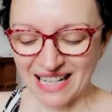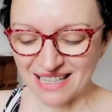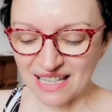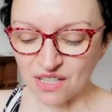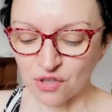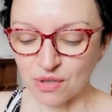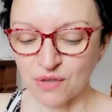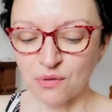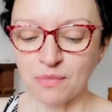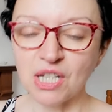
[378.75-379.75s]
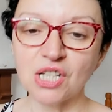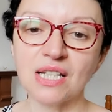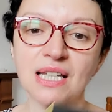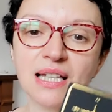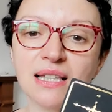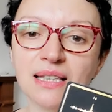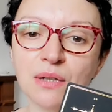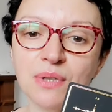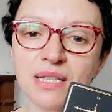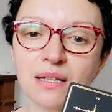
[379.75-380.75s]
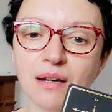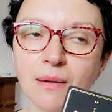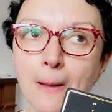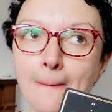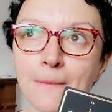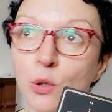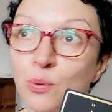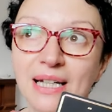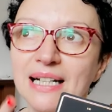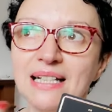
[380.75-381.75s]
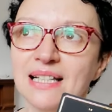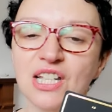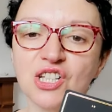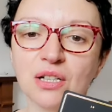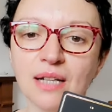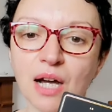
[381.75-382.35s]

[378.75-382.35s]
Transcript: So there's a transformation here. There is a realization.